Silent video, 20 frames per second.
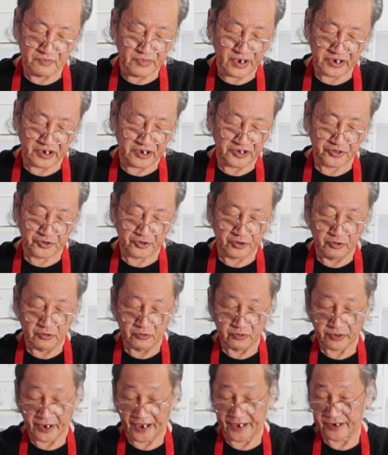make it
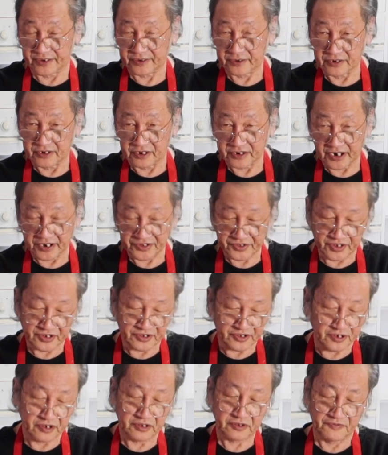too red. Okay,
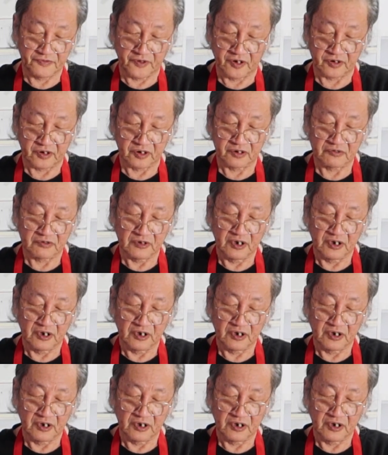this is for